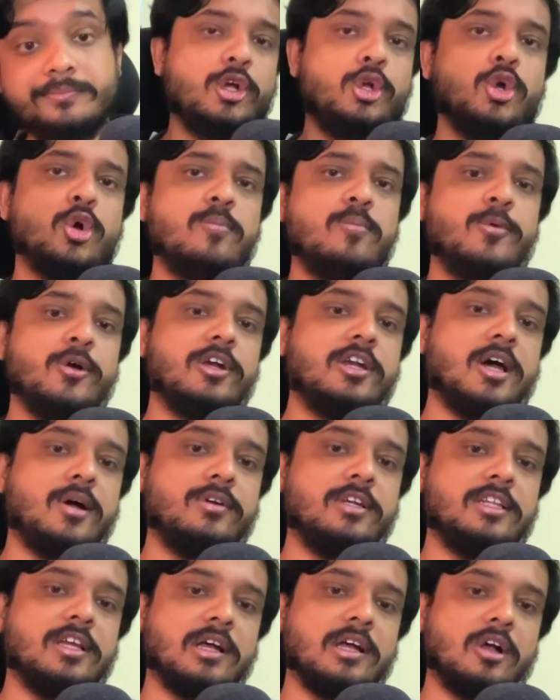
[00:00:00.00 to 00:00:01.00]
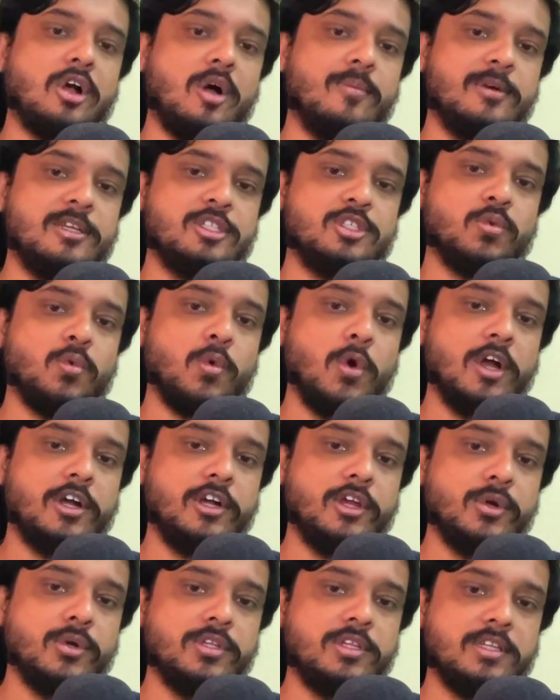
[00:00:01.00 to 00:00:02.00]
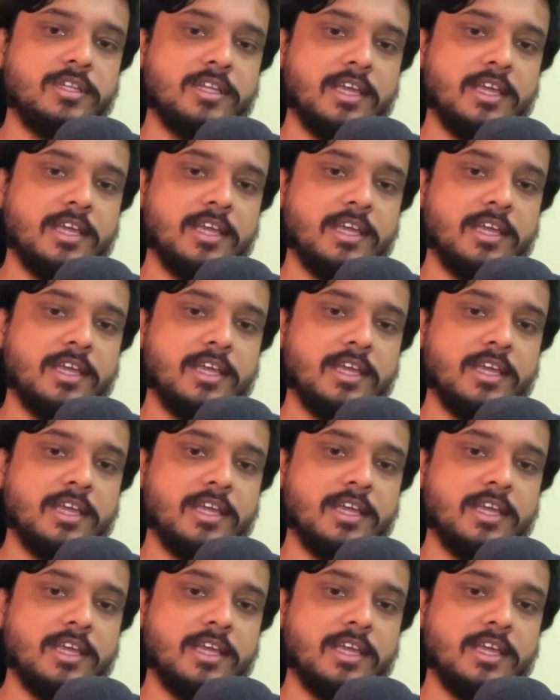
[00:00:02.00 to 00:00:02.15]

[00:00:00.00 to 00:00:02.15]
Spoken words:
Do put down in the comments what do you